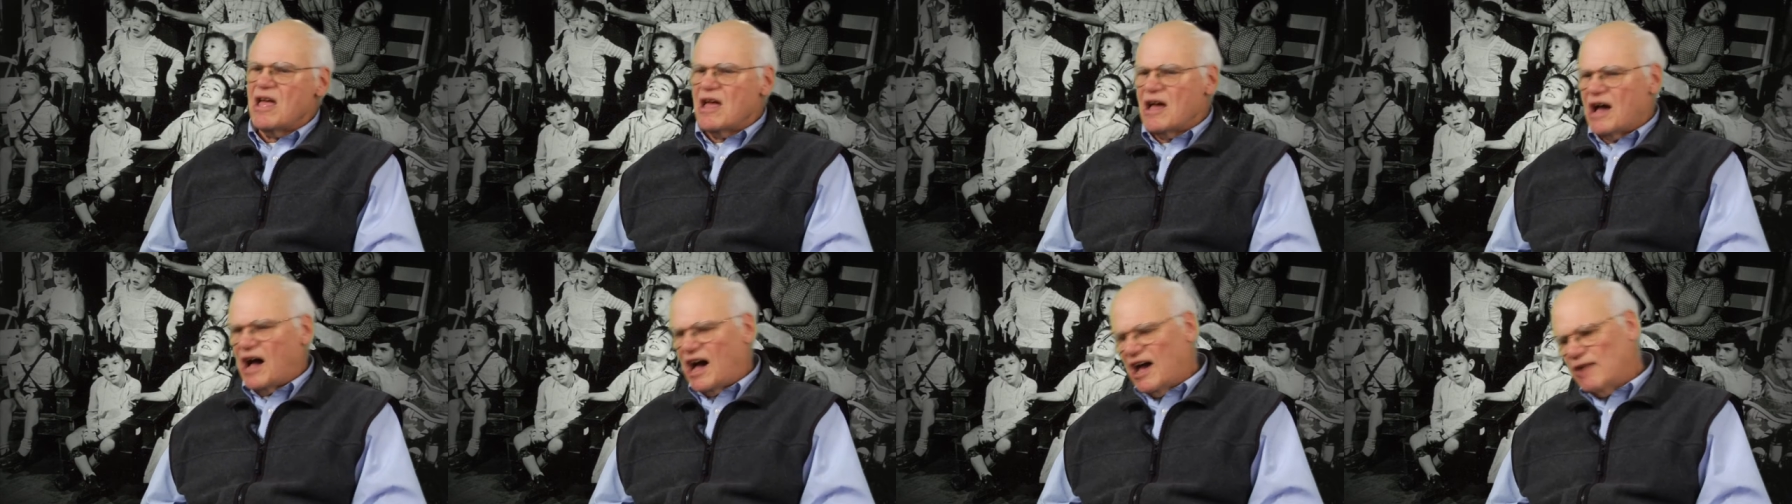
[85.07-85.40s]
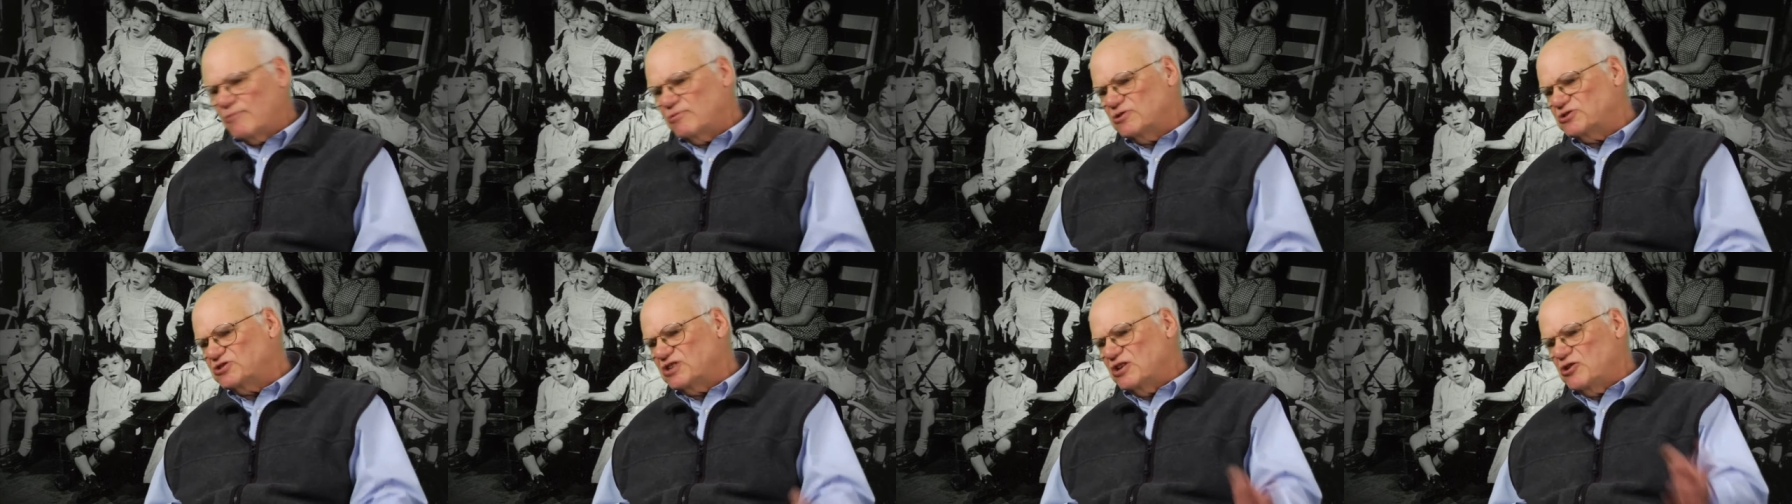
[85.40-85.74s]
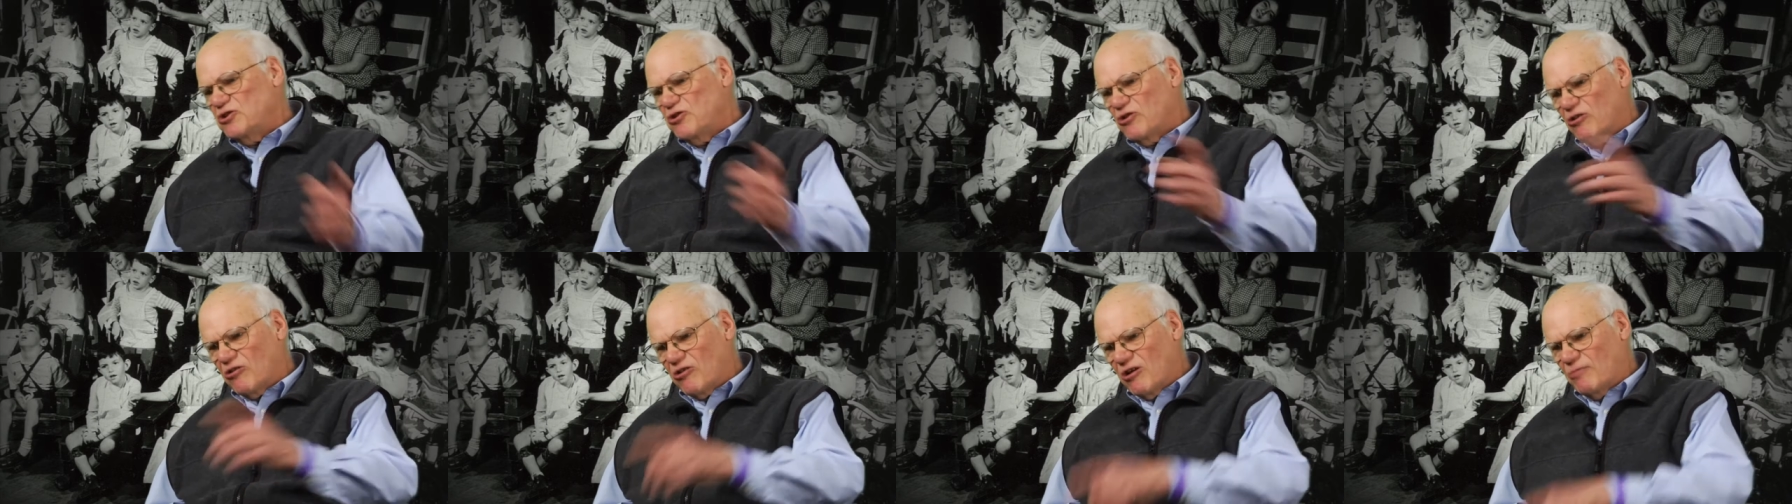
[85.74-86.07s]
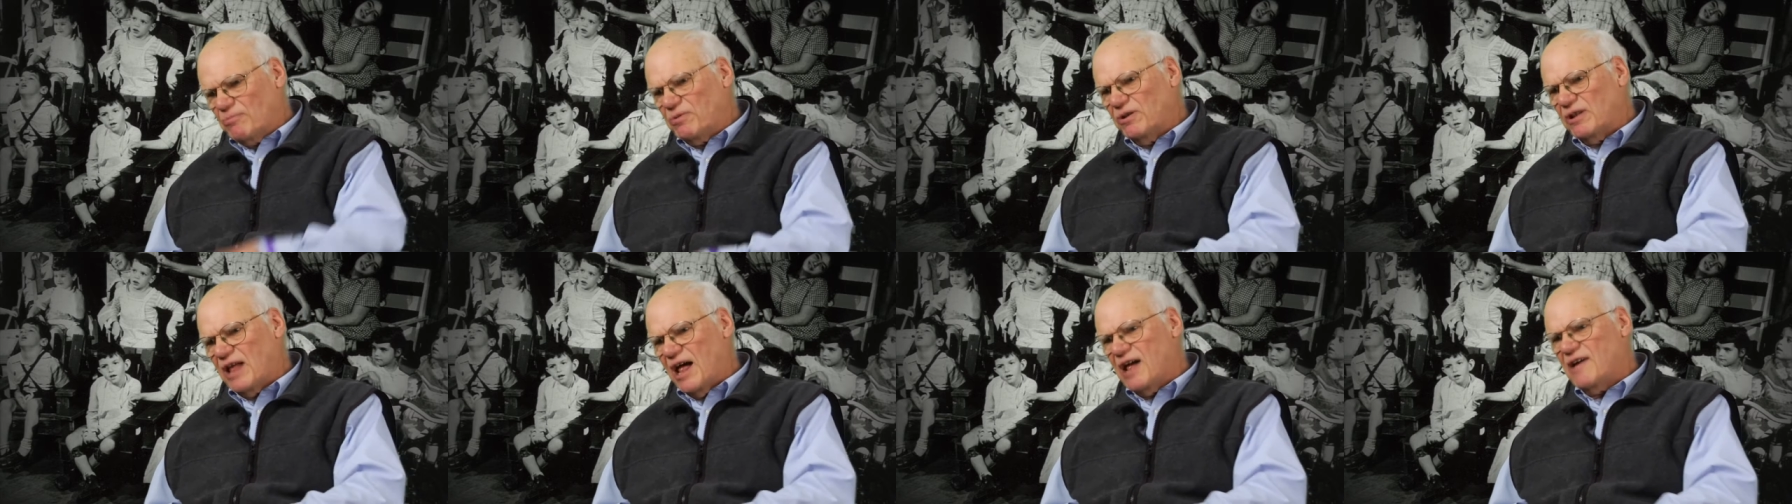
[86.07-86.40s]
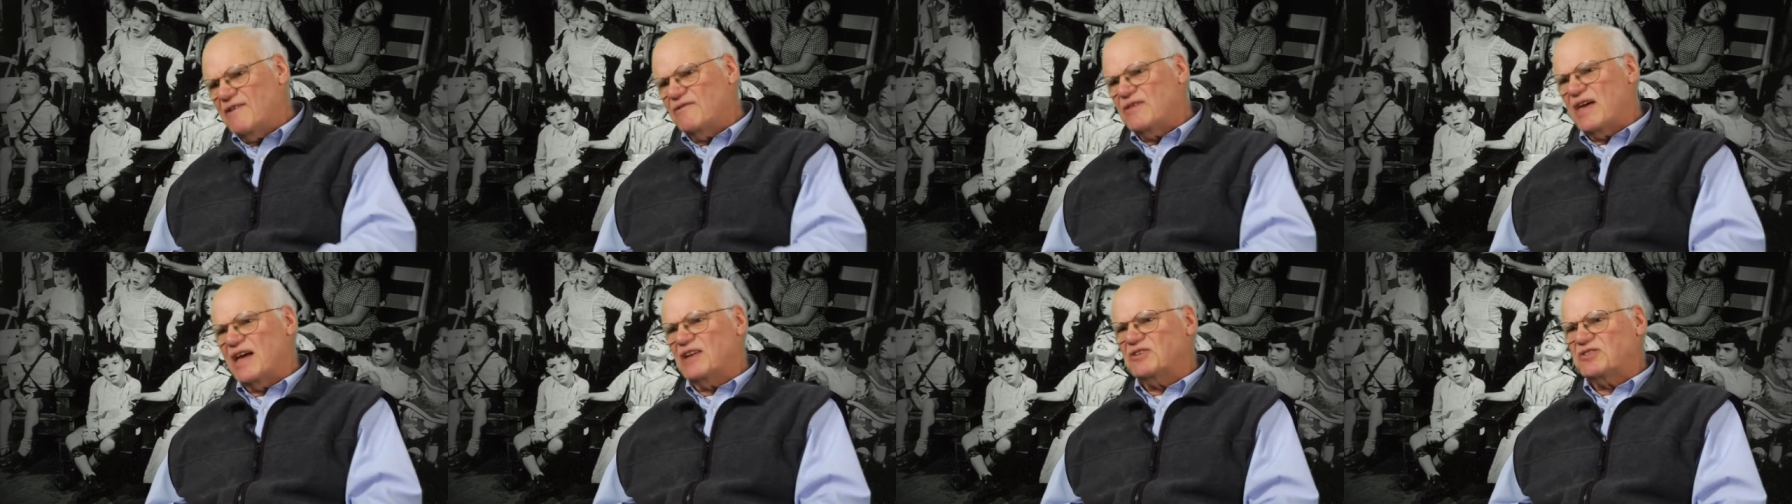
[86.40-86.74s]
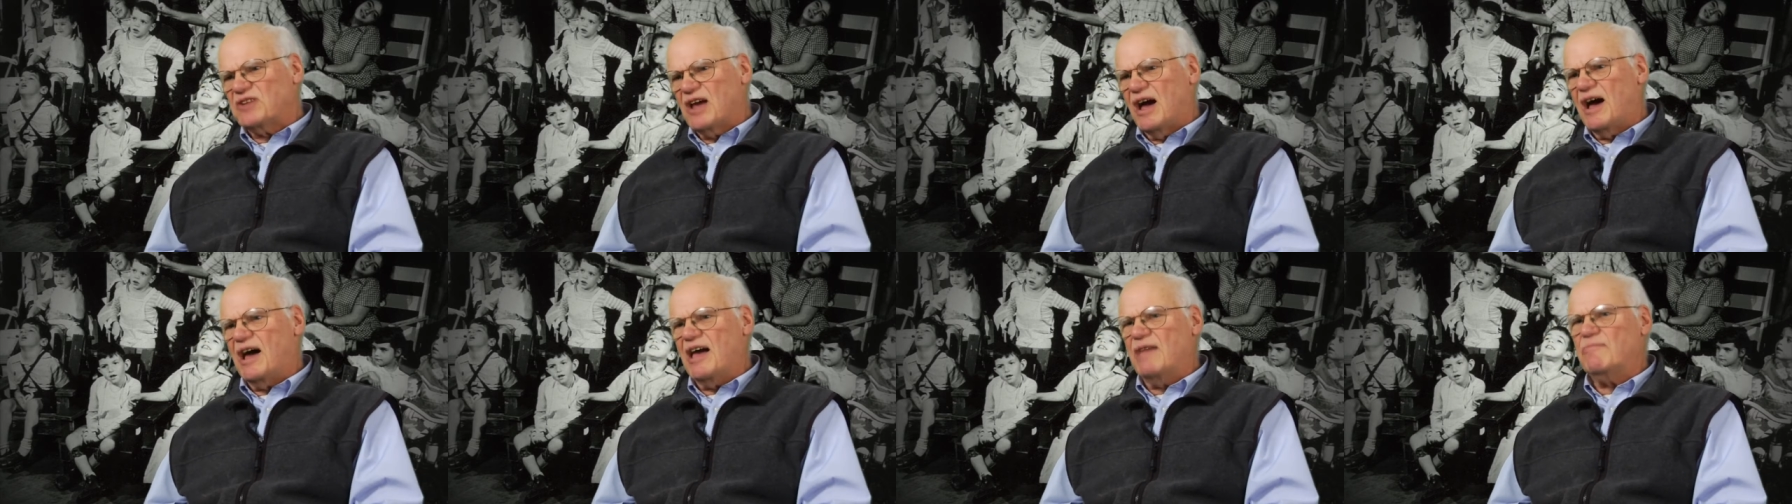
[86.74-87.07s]
I was in Europe a lot of that
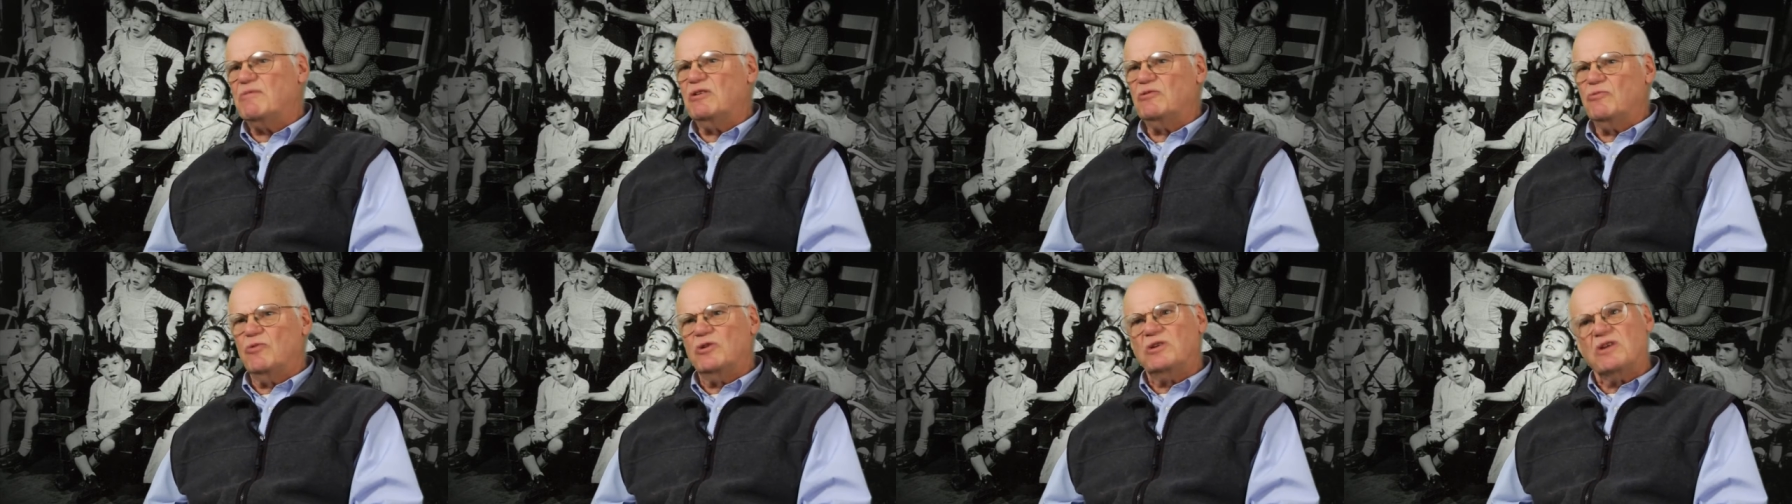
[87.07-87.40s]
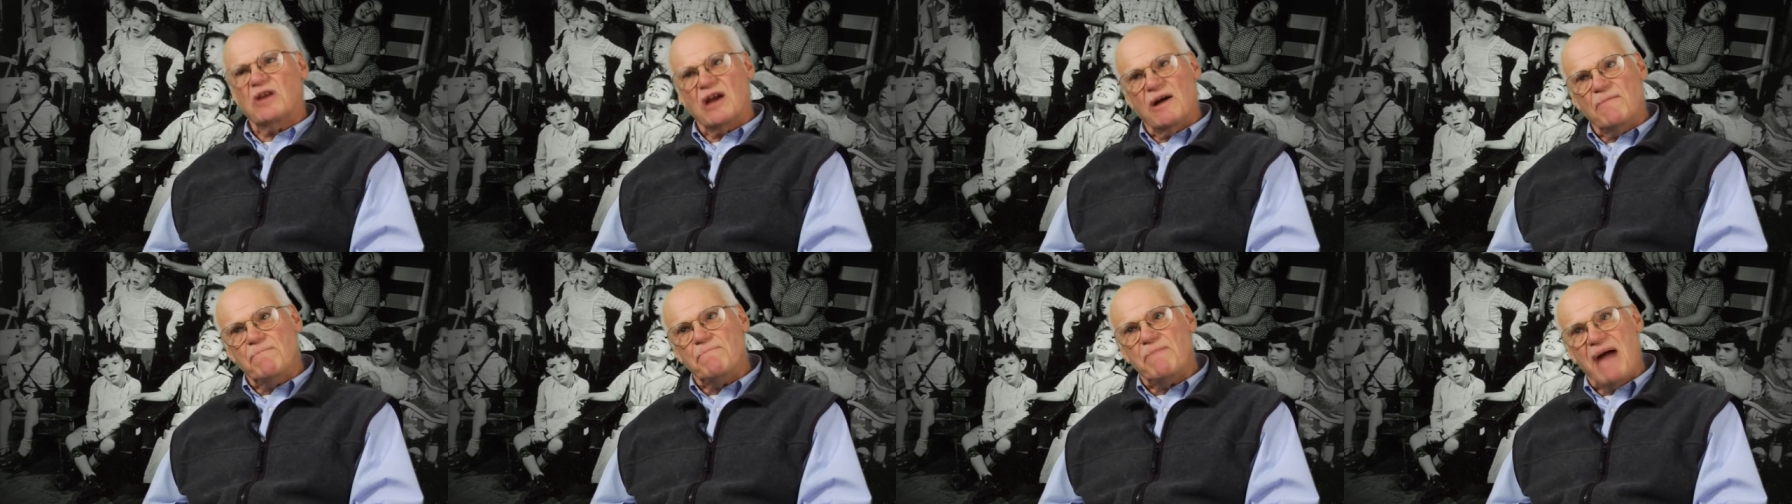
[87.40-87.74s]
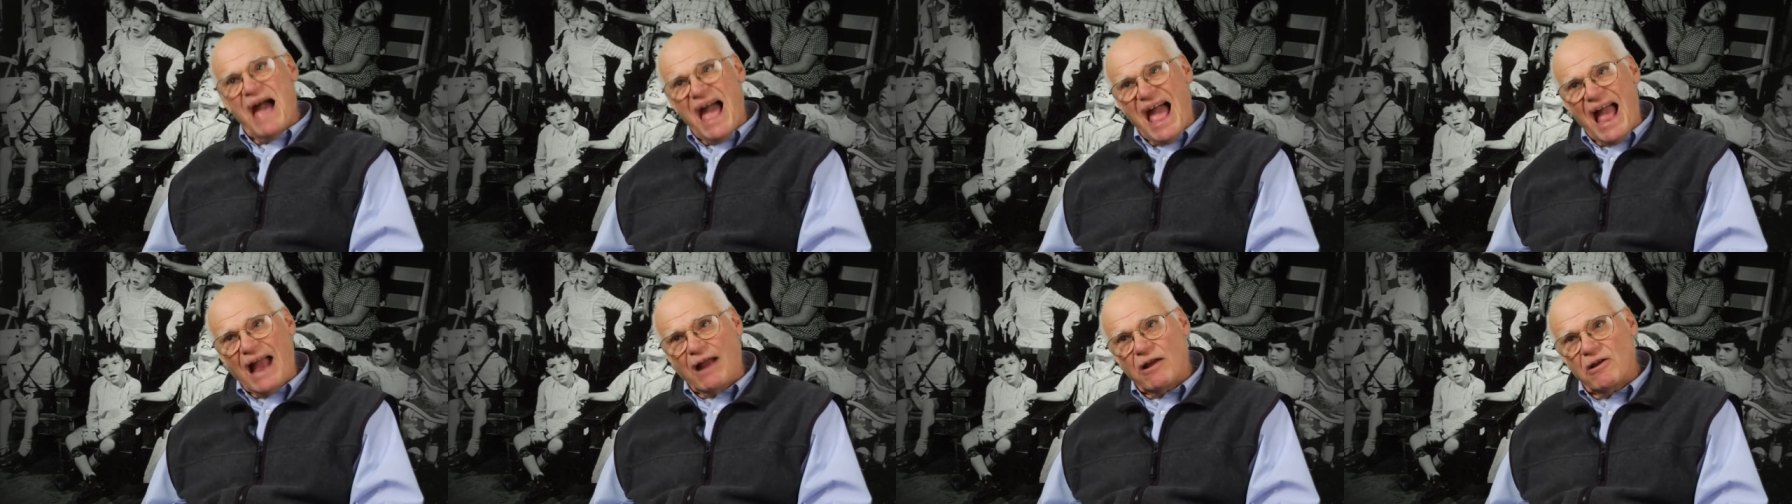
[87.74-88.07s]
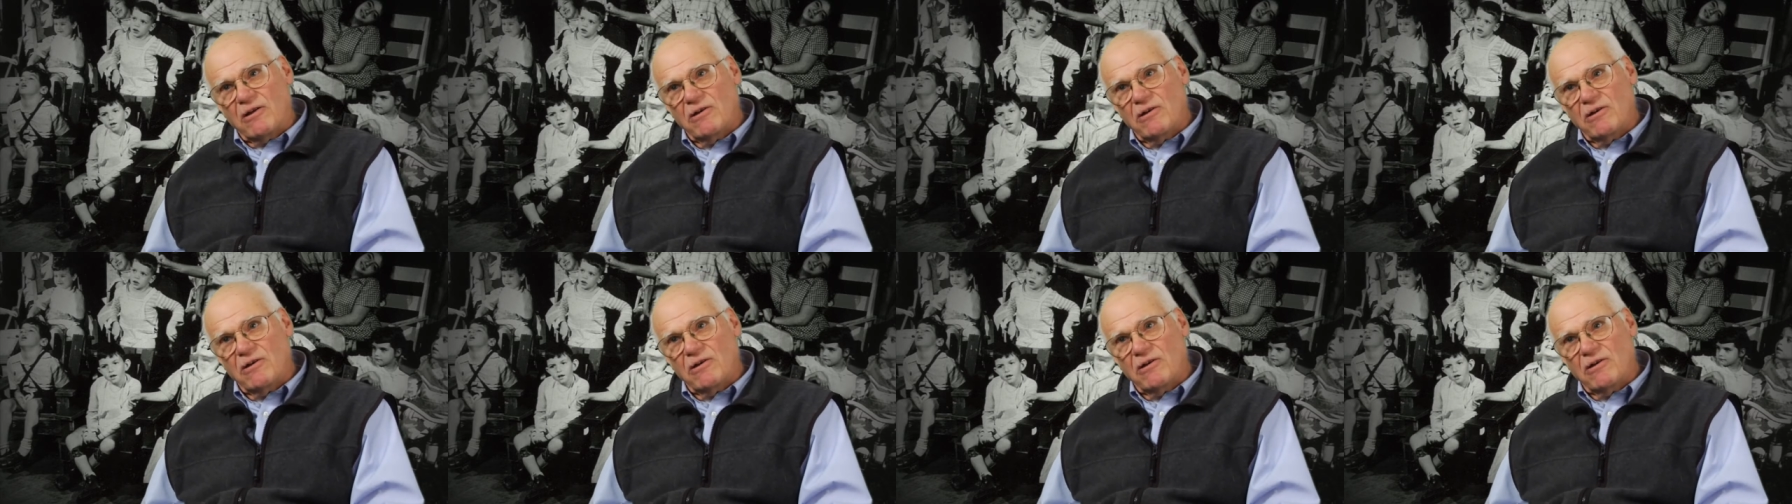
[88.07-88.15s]
time and would come back